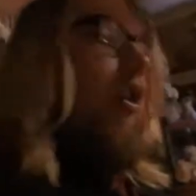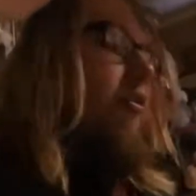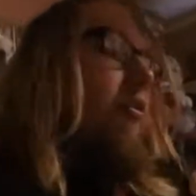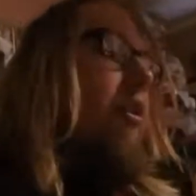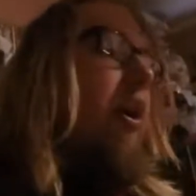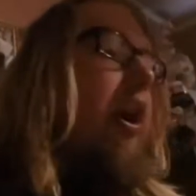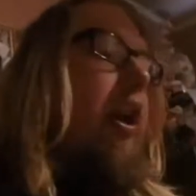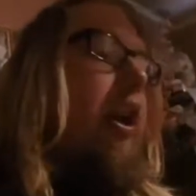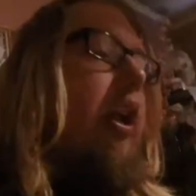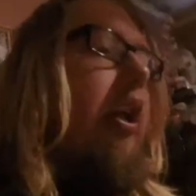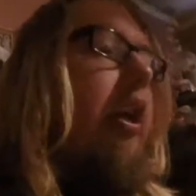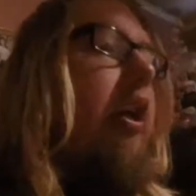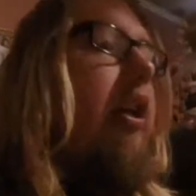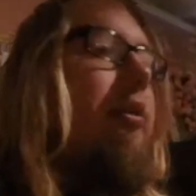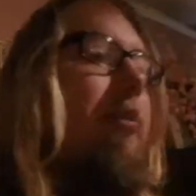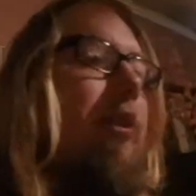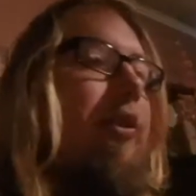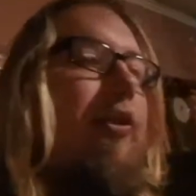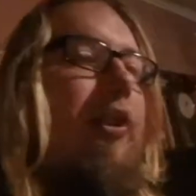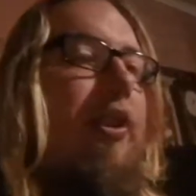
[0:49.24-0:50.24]
But
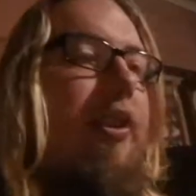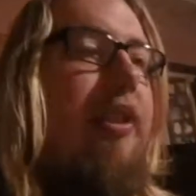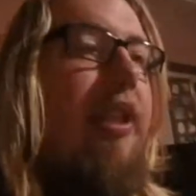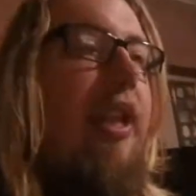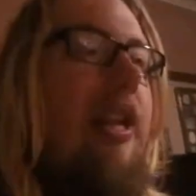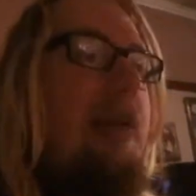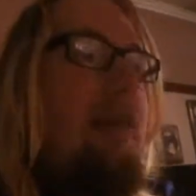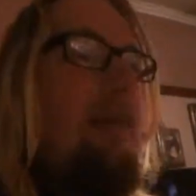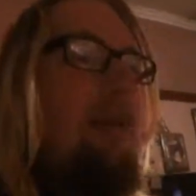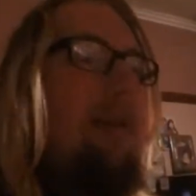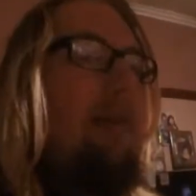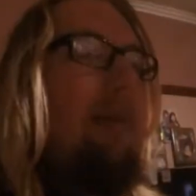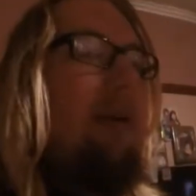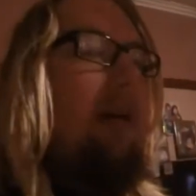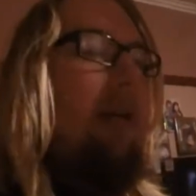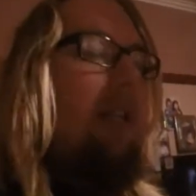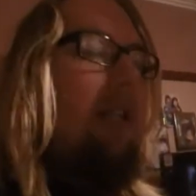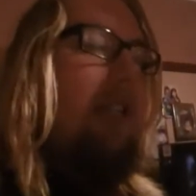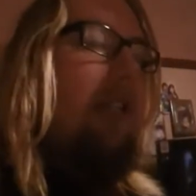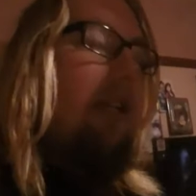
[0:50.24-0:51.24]
my friend's lending me the
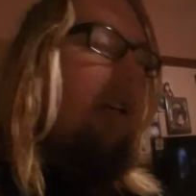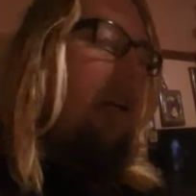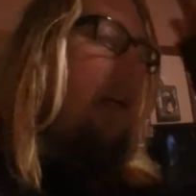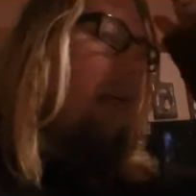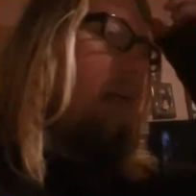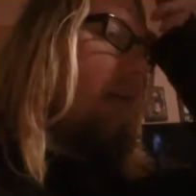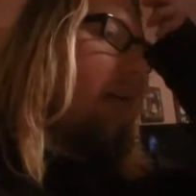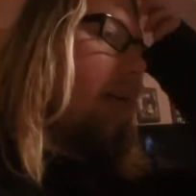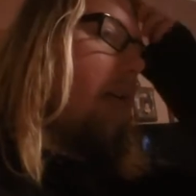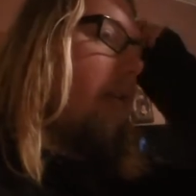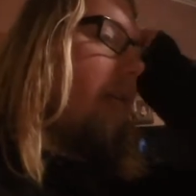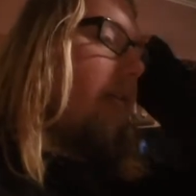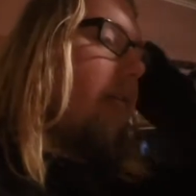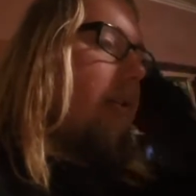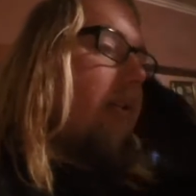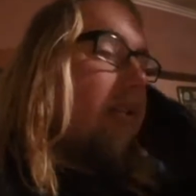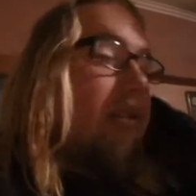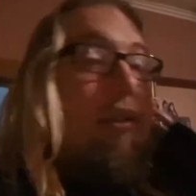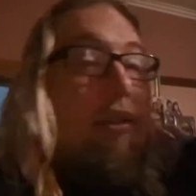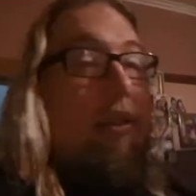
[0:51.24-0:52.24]
money, so
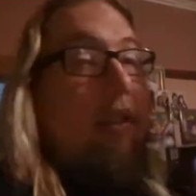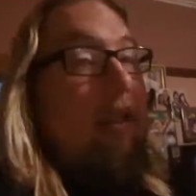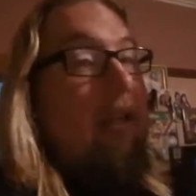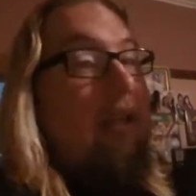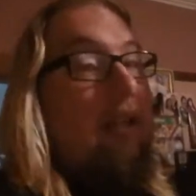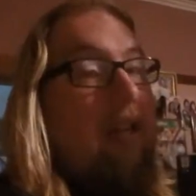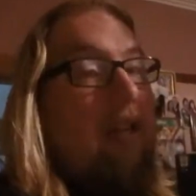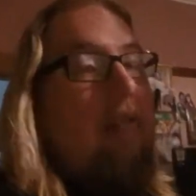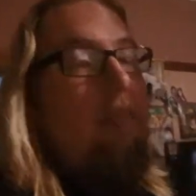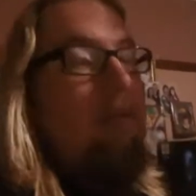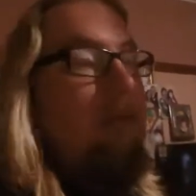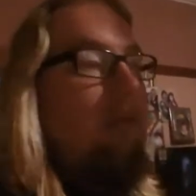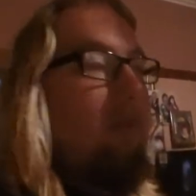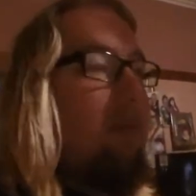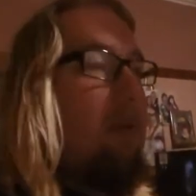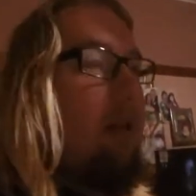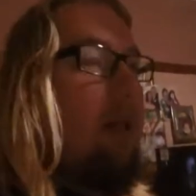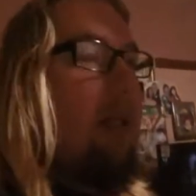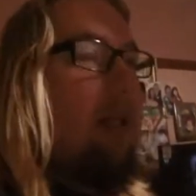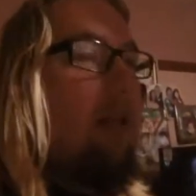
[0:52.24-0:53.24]
we're still going to go to Deadpool,
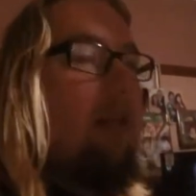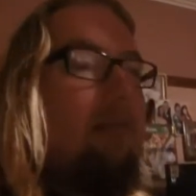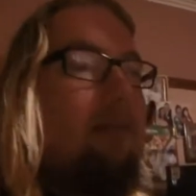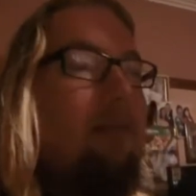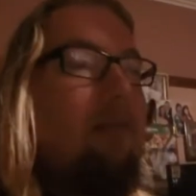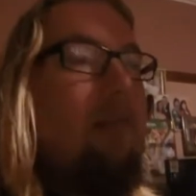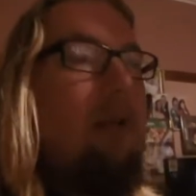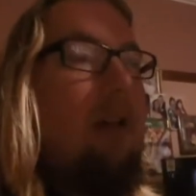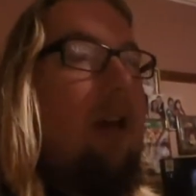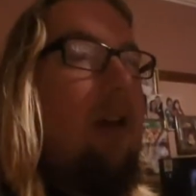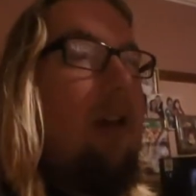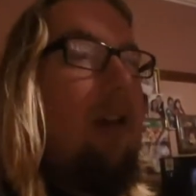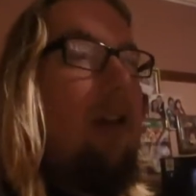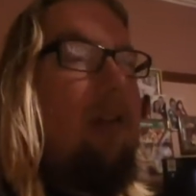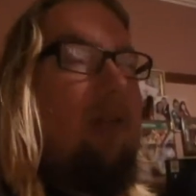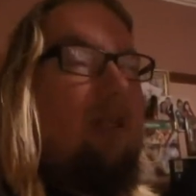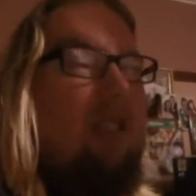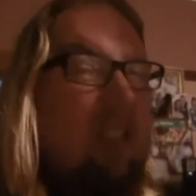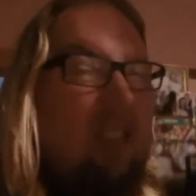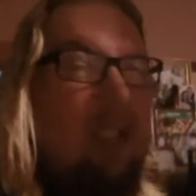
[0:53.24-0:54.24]
but I
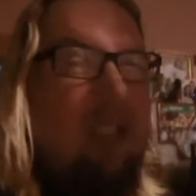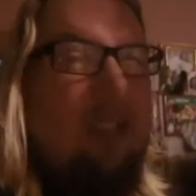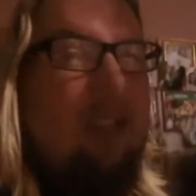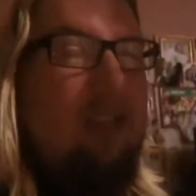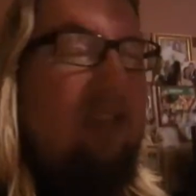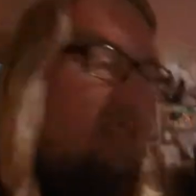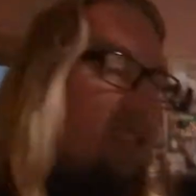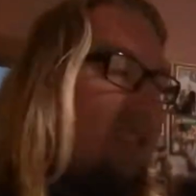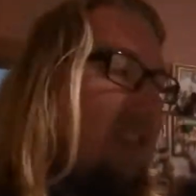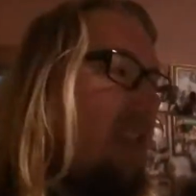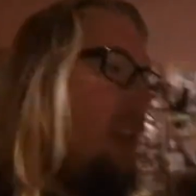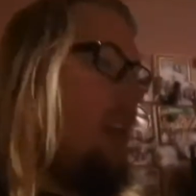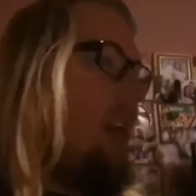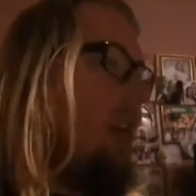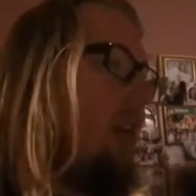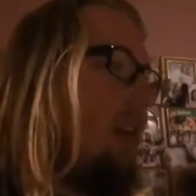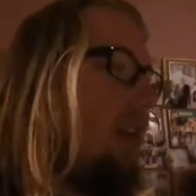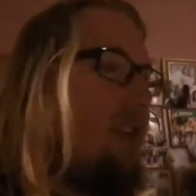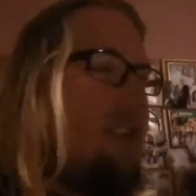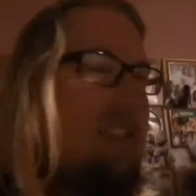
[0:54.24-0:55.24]
think we're just you
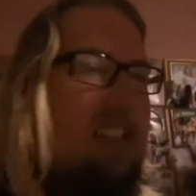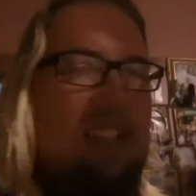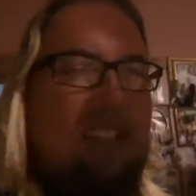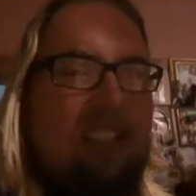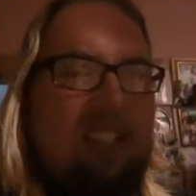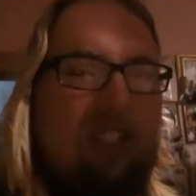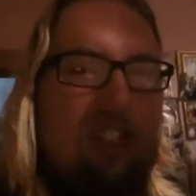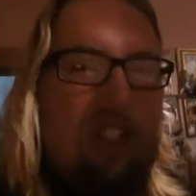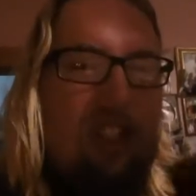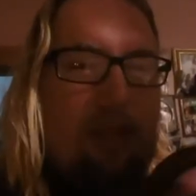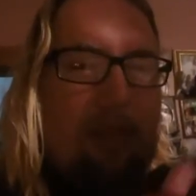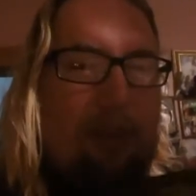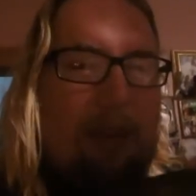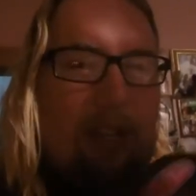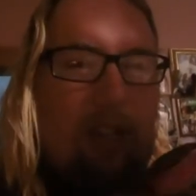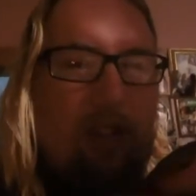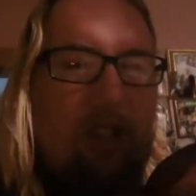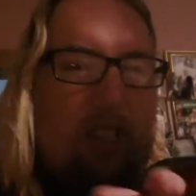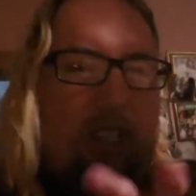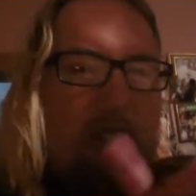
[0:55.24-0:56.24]
know, it's a glitch in the
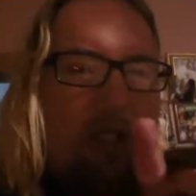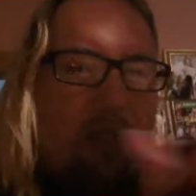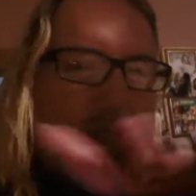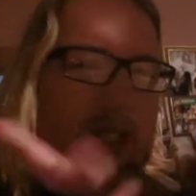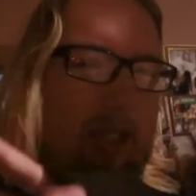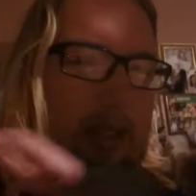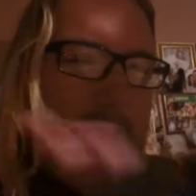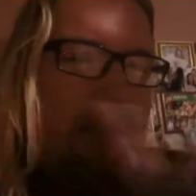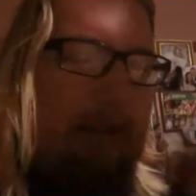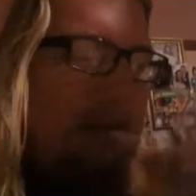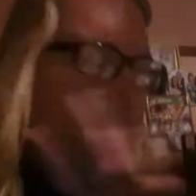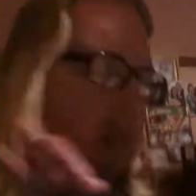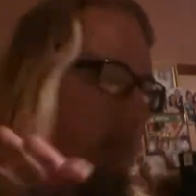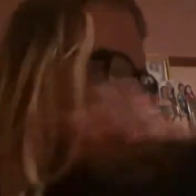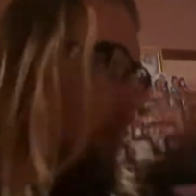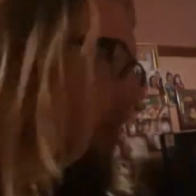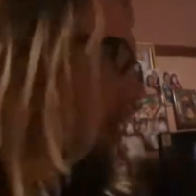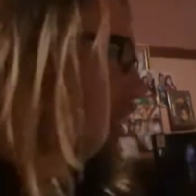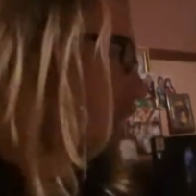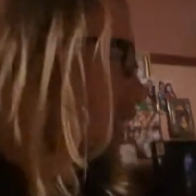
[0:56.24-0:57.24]
matrix or
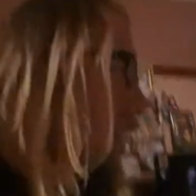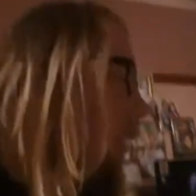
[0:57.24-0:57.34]
something.